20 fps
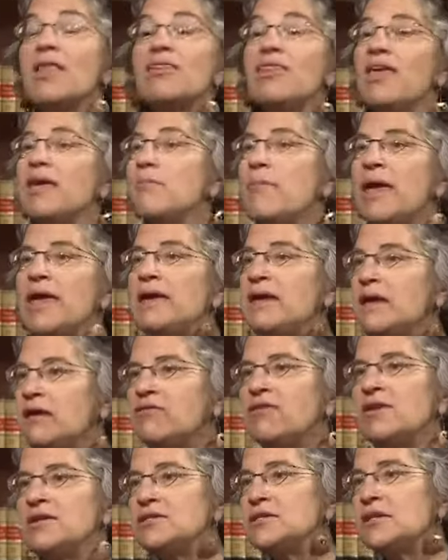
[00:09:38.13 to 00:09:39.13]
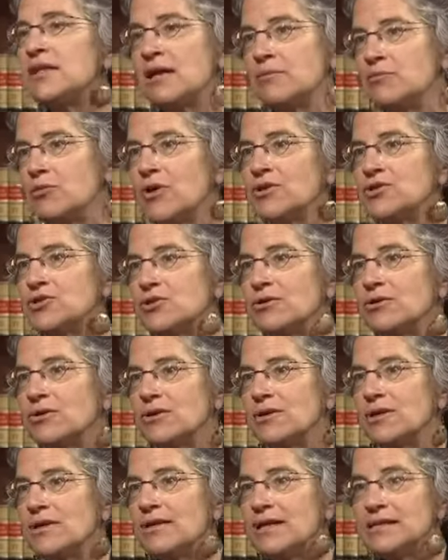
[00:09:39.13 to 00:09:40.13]
they may give in to that pressure.
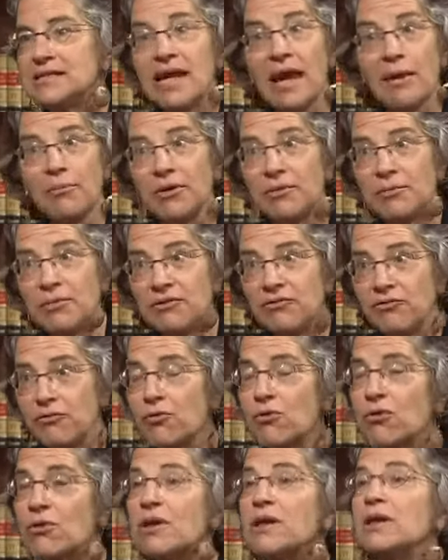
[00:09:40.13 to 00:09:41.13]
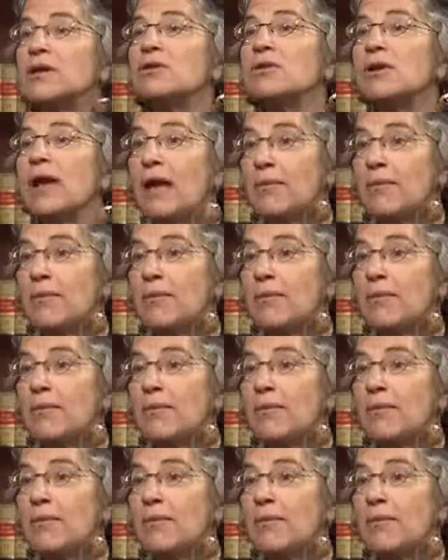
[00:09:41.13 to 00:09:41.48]
That's happened before, it could